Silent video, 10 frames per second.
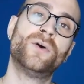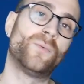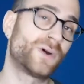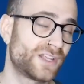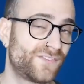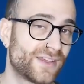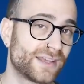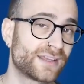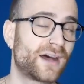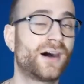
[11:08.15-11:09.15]
What do you
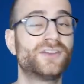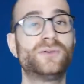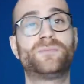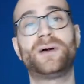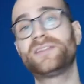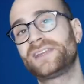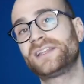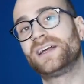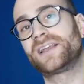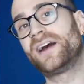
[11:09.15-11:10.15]
think? Are you
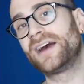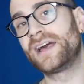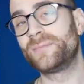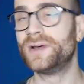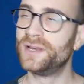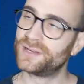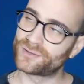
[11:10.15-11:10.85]
buzzing like I am?